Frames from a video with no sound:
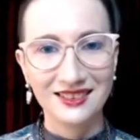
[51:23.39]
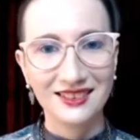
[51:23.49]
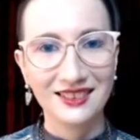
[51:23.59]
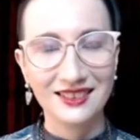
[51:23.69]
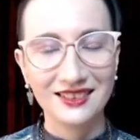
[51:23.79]

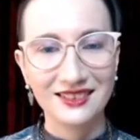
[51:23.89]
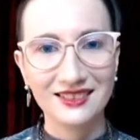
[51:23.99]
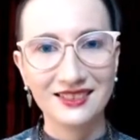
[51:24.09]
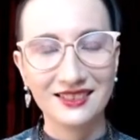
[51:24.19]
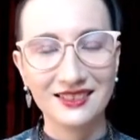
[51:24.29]
has ever
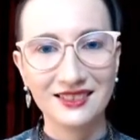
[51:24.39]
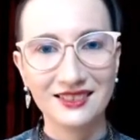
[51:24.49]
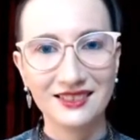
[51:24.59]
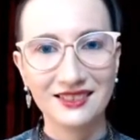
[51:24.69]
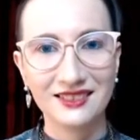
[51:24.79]
shown up
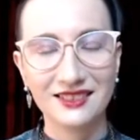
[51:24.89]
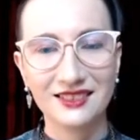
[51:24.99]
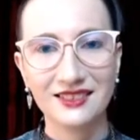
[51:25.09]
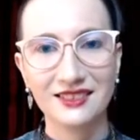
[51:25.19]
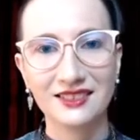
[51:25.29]

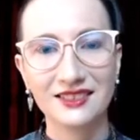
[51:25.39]
was there